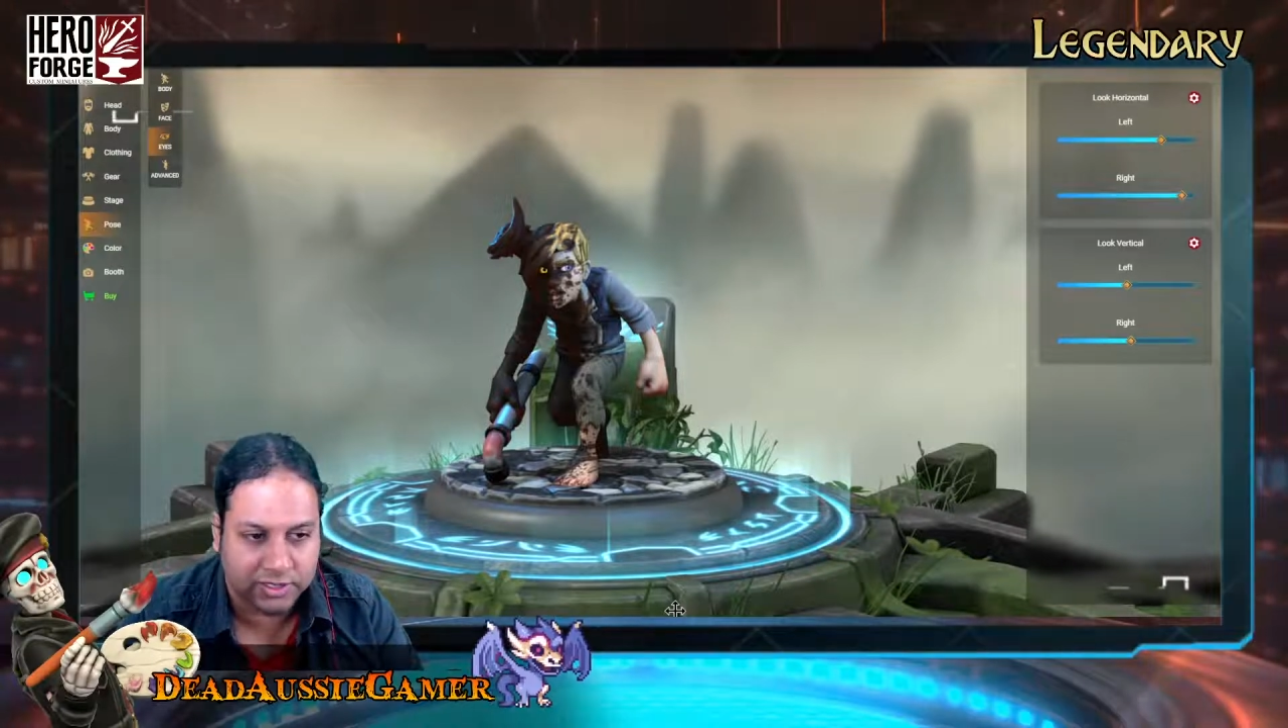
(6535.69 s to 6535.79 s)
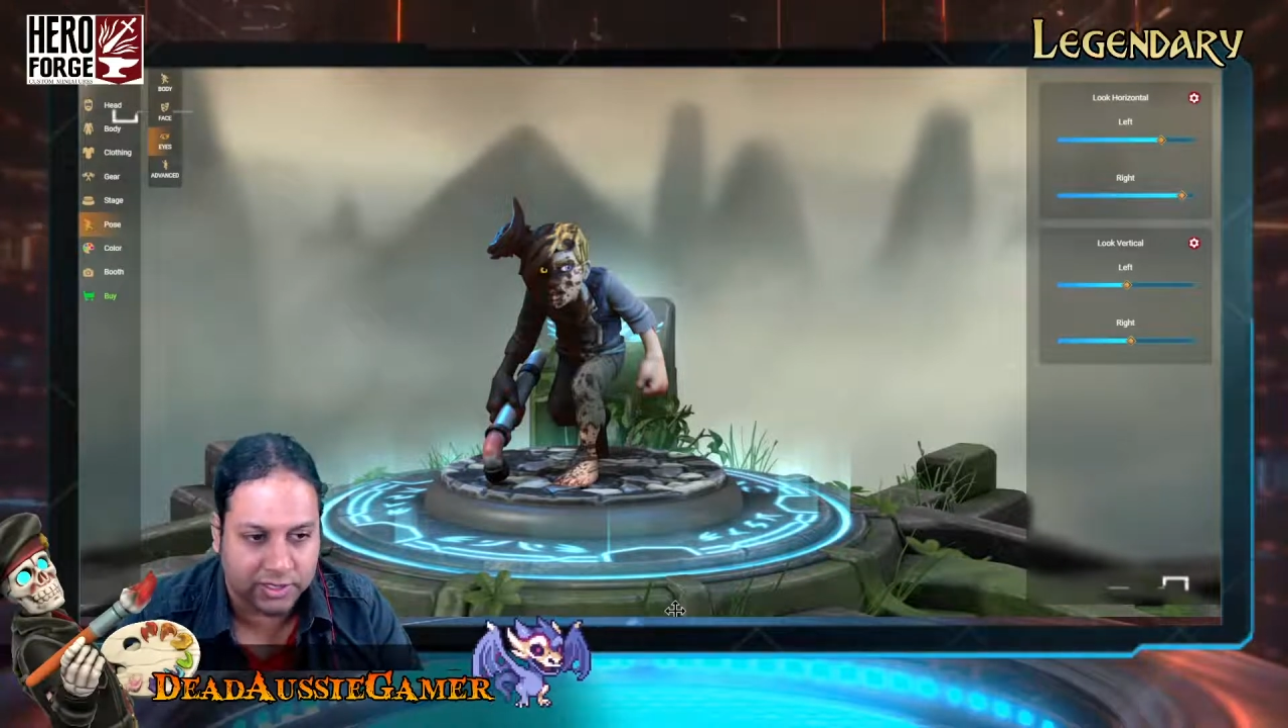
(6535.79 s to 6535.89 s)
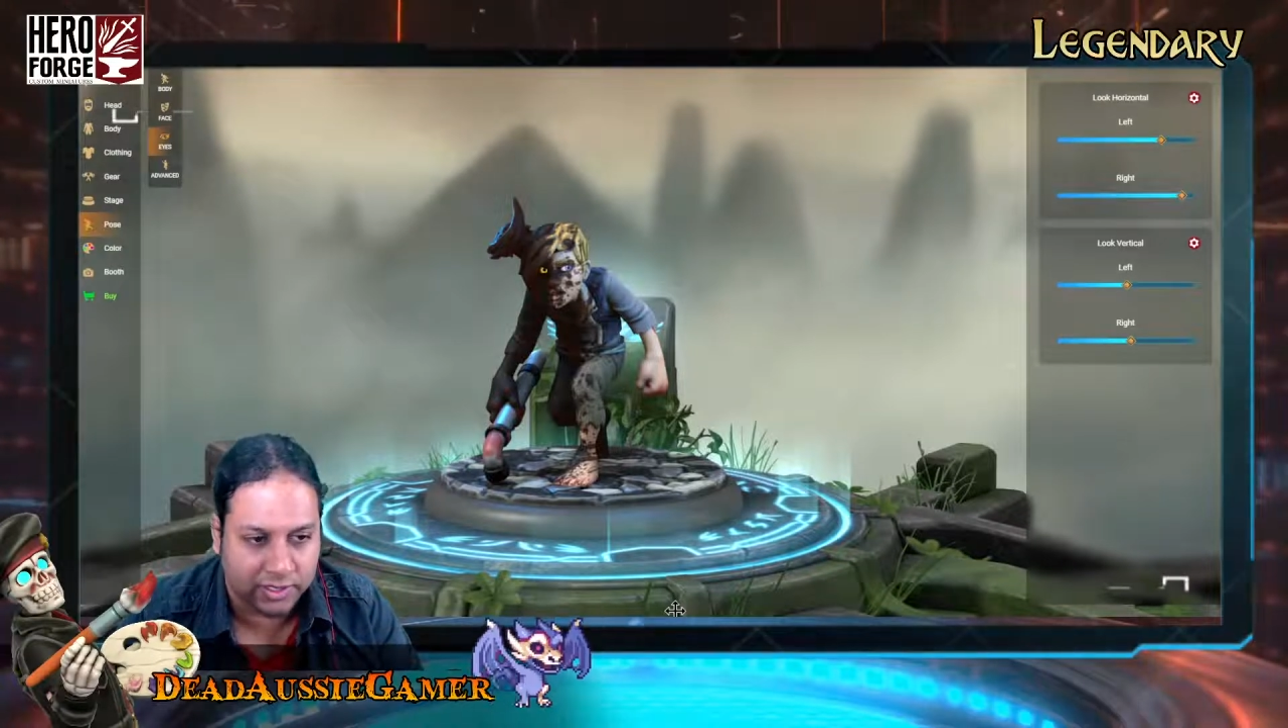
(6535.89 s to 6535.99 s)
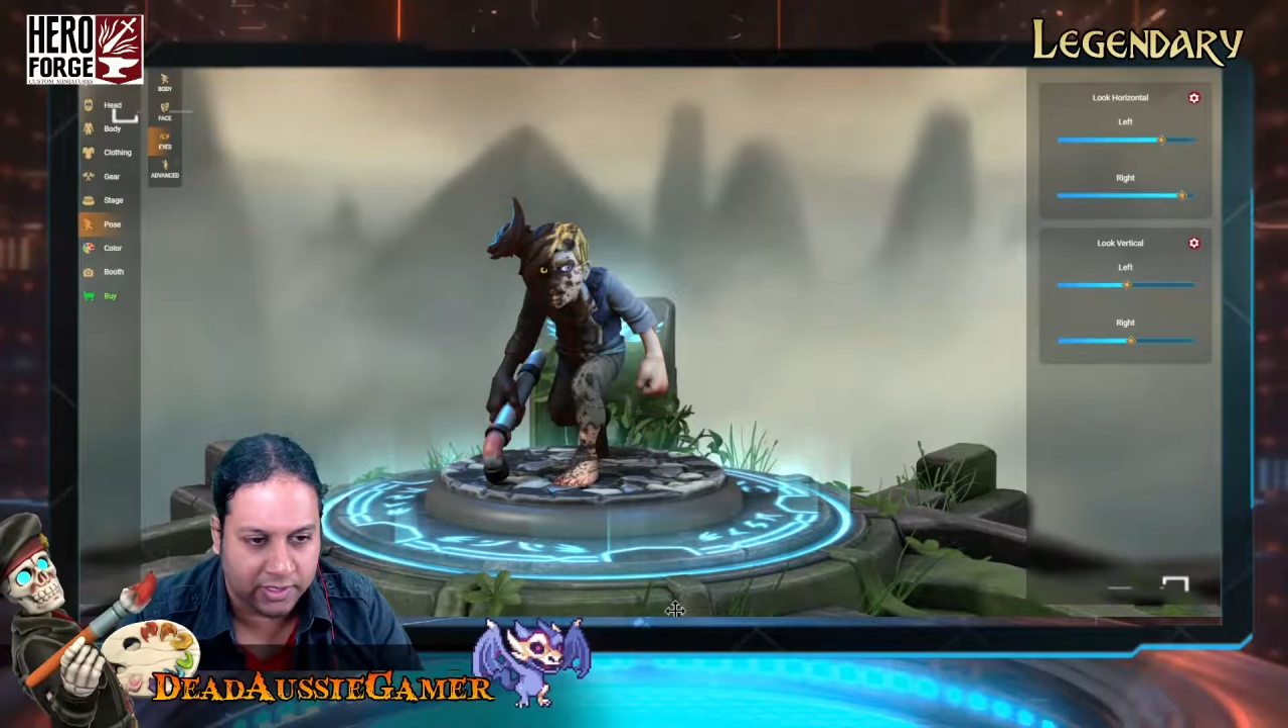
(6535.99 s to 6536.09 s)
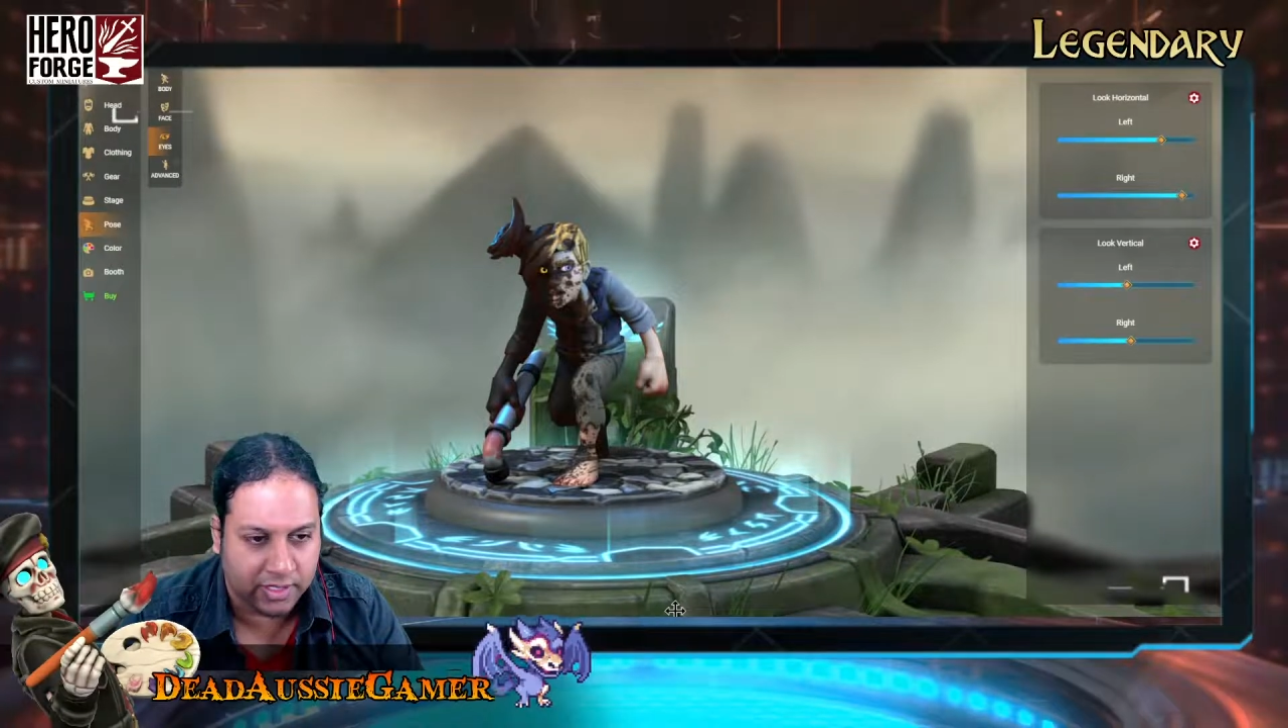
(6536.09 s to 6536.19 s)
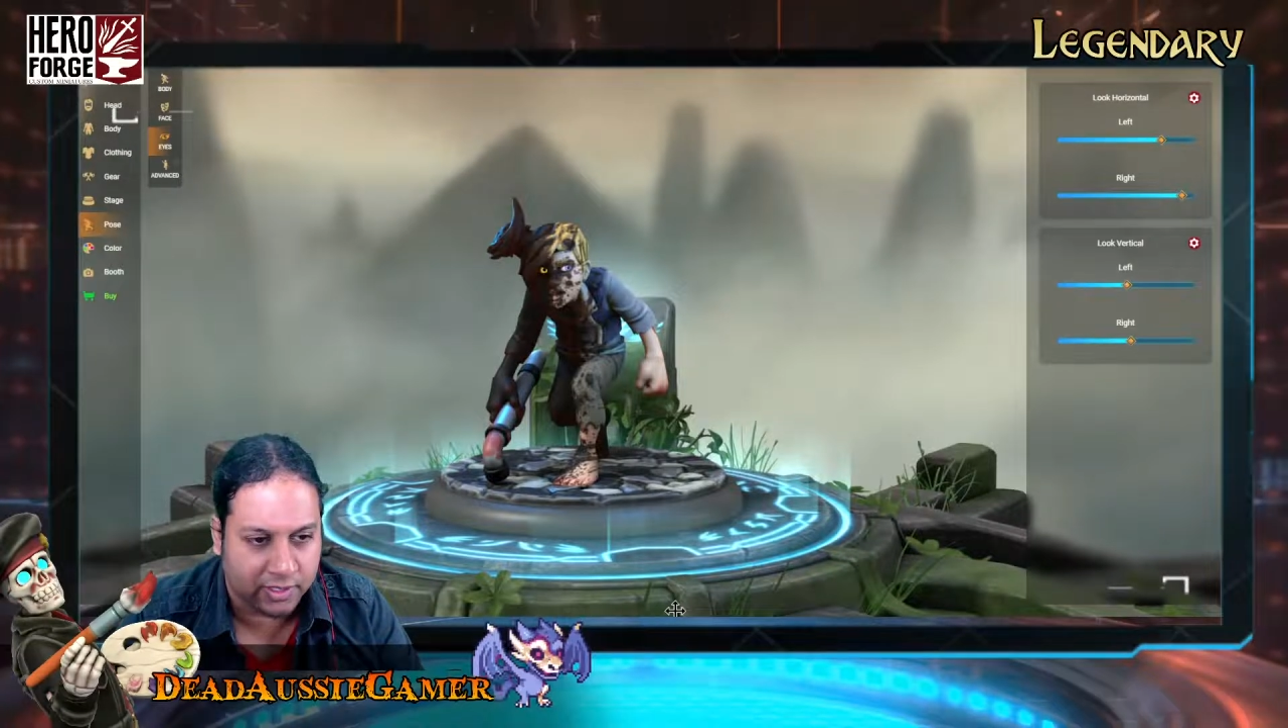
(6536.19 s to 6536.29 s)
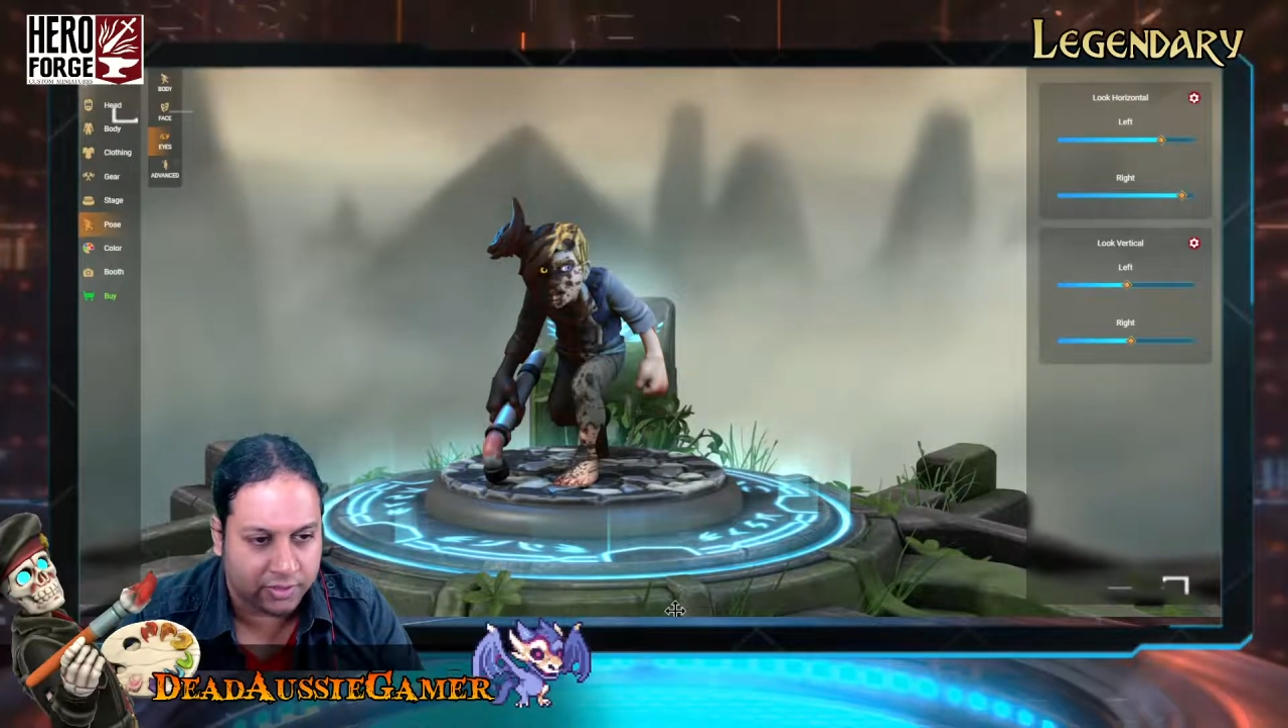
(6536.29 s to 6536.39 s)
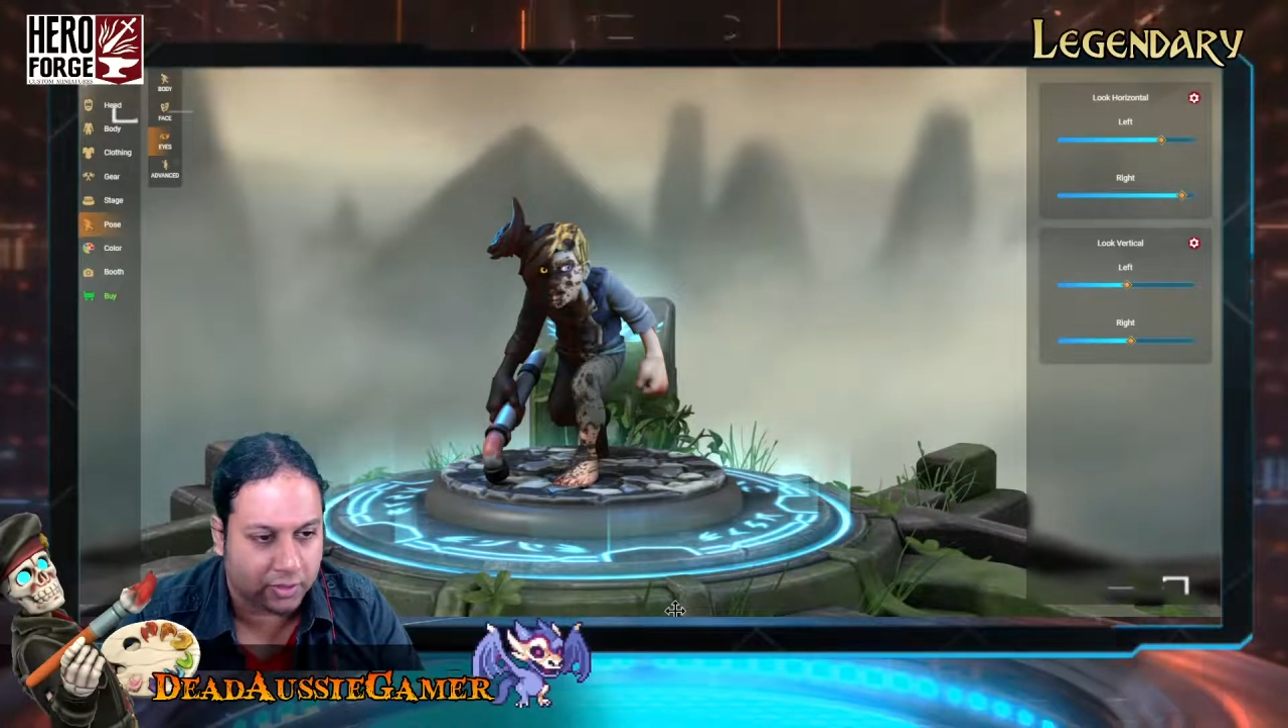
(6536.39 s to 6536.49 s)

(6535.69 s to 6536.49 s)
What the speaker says: the